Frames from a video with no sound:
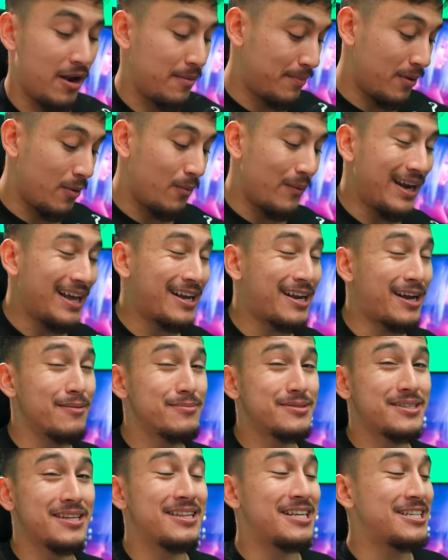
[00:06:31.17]
But when it comes
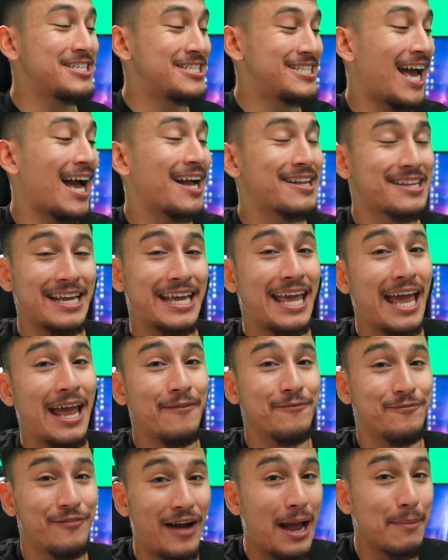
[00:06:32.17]
to the Shock the Game
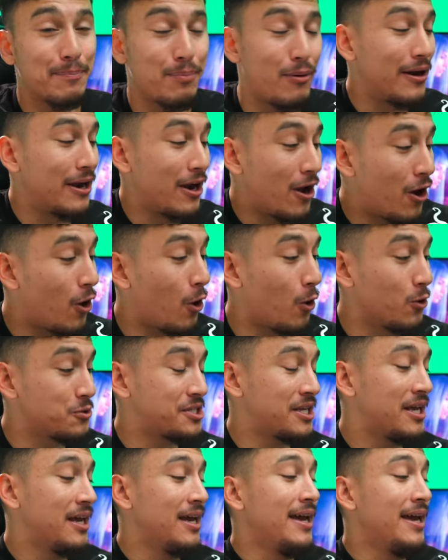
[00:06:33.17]
5.0s,